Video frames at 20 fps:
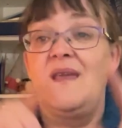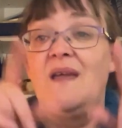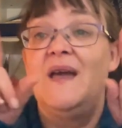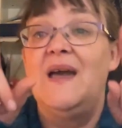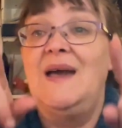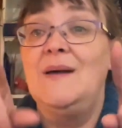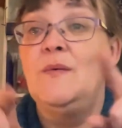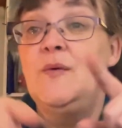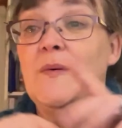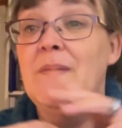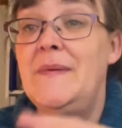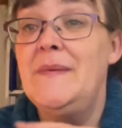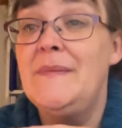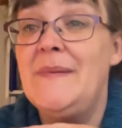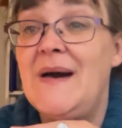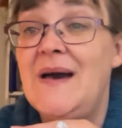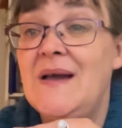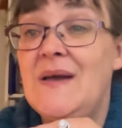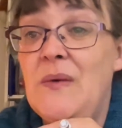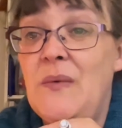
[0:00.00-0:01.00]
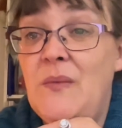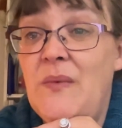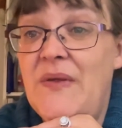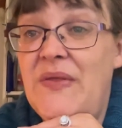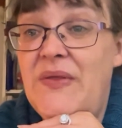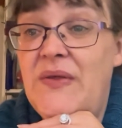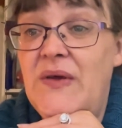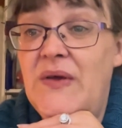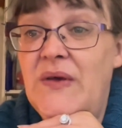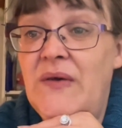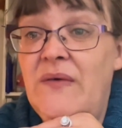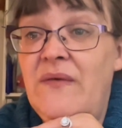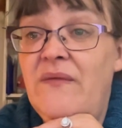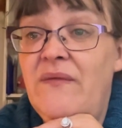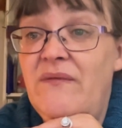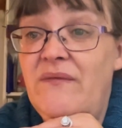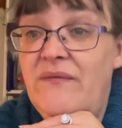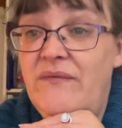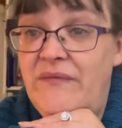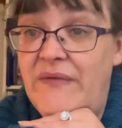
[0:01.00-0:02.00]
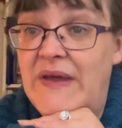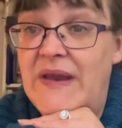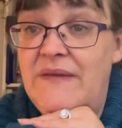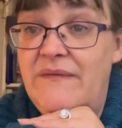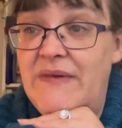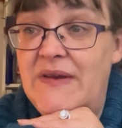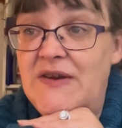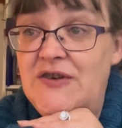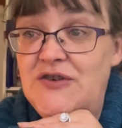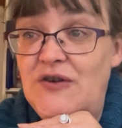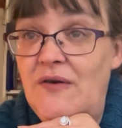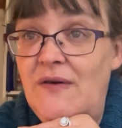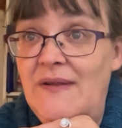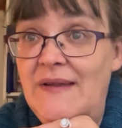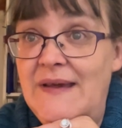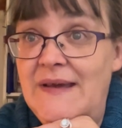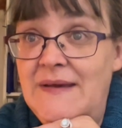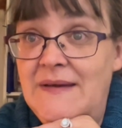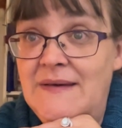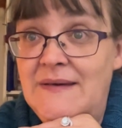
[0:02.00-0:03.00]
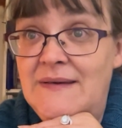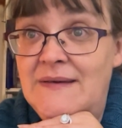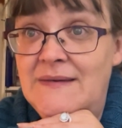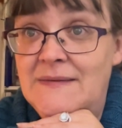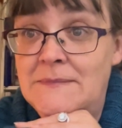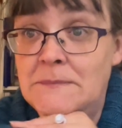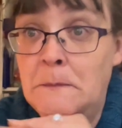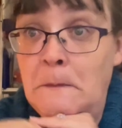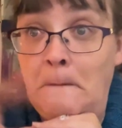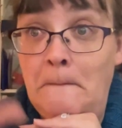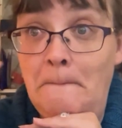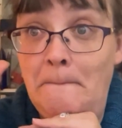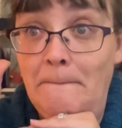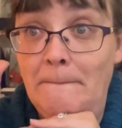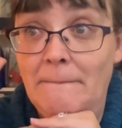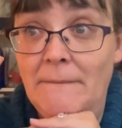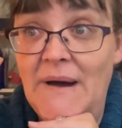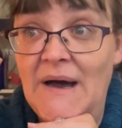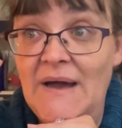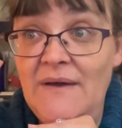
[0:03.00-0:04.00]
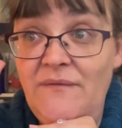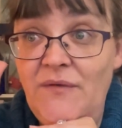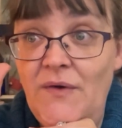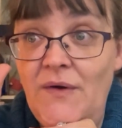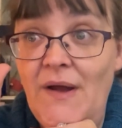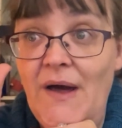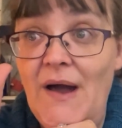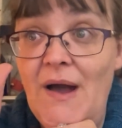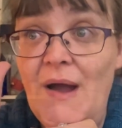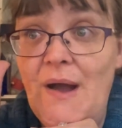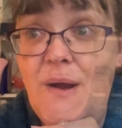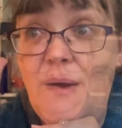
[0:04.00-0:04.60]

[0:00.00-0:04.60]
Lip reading: I will be back with you very, very shortly. Bye for now.